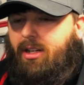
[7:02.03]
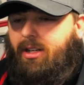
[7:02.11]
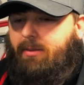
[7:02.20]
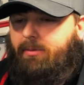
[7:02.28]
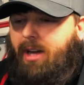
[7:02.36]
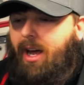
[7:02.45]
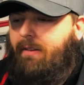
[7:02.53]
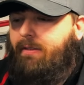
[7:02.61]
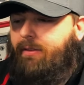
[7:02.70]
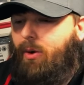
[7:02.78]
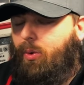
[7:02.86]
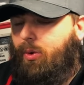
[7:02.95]
Um, got
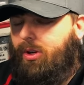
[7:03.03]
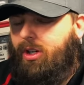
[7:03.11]
four